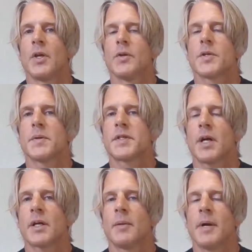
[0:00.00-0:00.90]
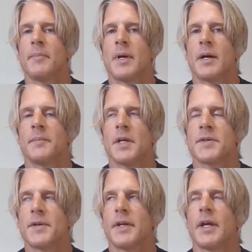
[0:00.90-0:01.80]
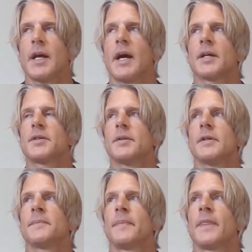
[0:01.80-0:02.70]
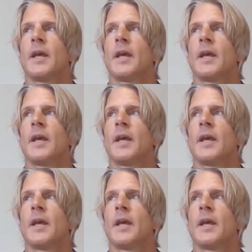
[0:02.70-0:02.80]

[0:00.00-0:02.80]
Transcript: So I was talking to my mom yesterday, actually,